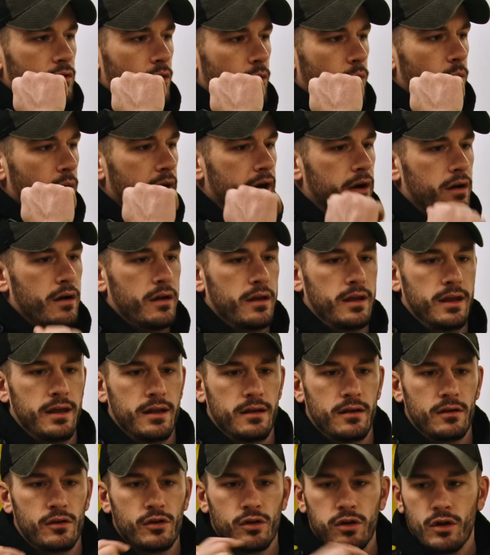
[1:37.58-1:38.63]
to where
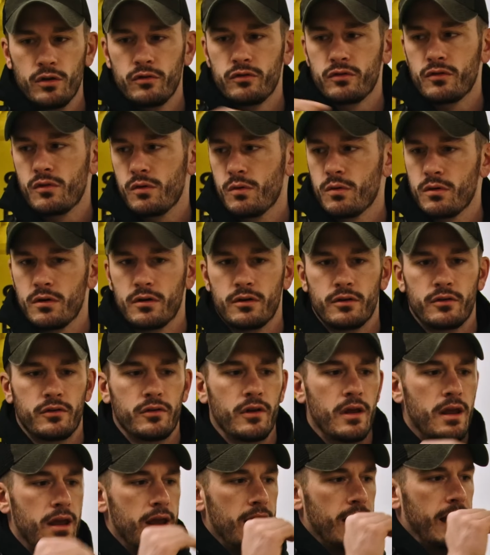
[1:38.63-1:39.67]
in close quarters,
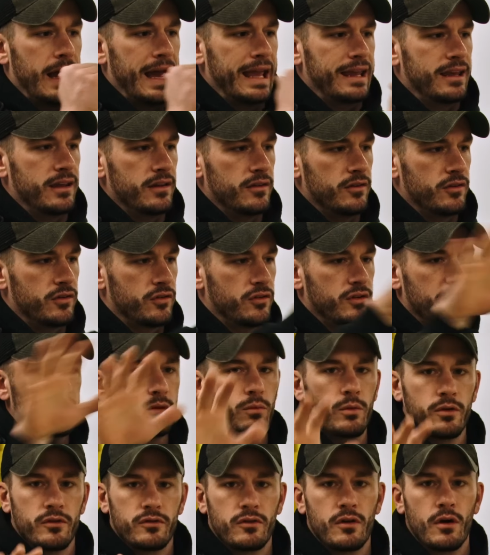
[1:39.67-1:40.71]
I can see
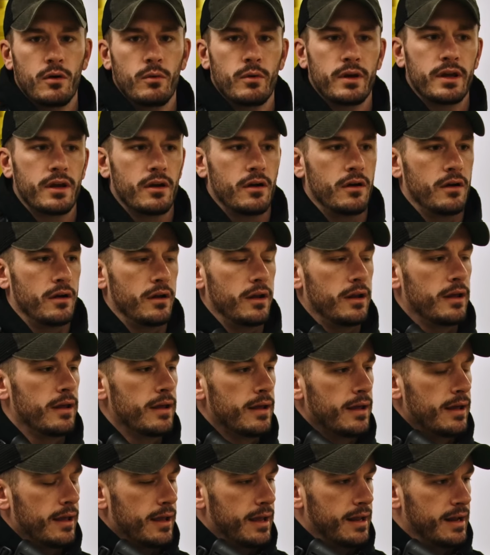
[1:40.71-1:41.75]
what's going on
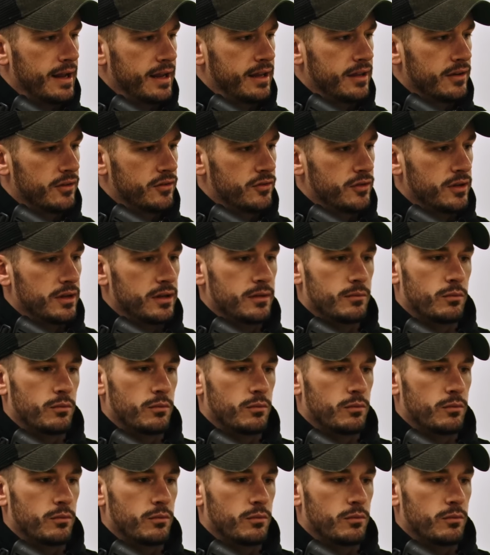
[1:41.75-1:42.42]
and I can see